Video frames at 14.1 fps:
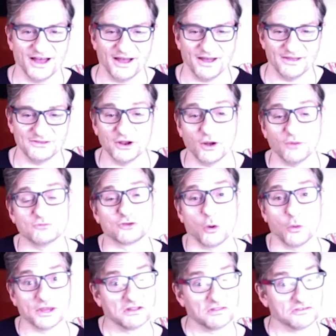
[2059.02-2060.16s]
You know, I was
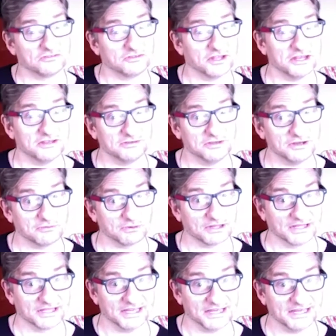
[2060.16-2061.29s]
going into the city
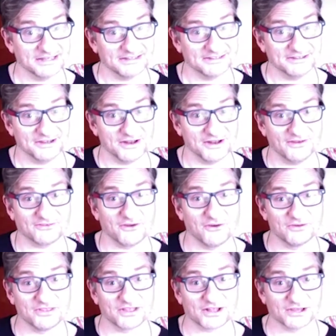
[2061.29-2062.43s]
secretly, you know, going
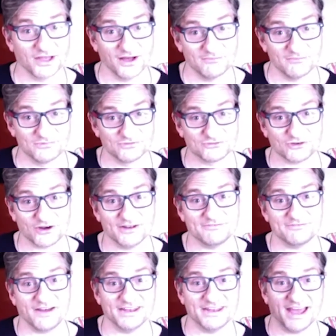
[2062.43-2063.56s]
to the clubs, trying to
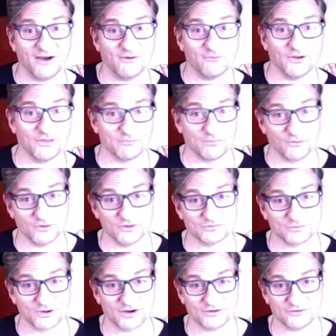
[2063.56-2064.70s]
find out where the boys
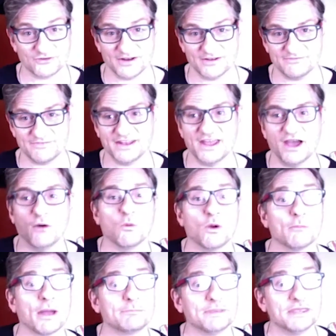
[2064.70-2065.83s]
were, trying to find out where
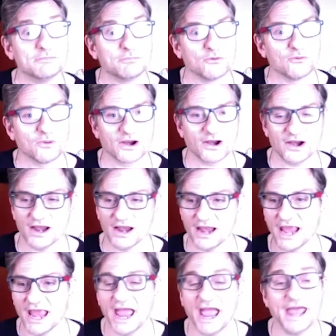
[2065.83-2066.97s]
my people were,
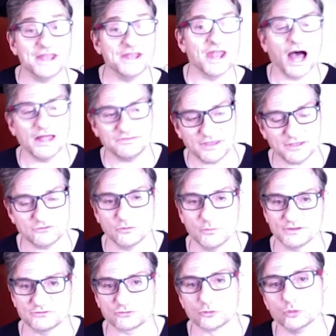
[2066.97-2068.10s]
and not, so my
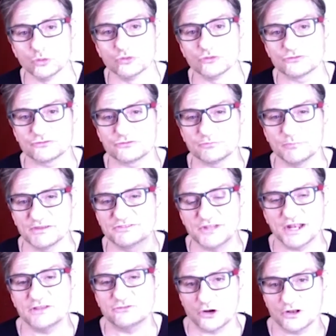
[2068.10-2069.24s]

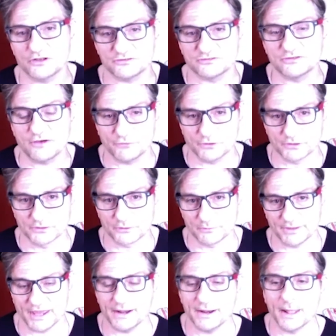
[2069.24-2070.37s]
studies started to suffer a little
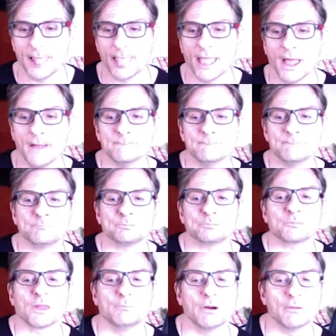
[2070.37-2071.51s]
bit.
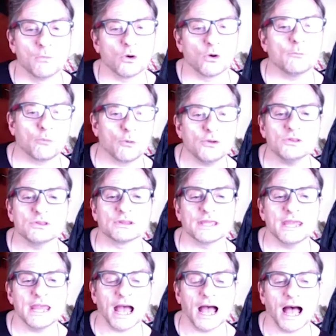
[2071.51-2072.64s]
But more importantly,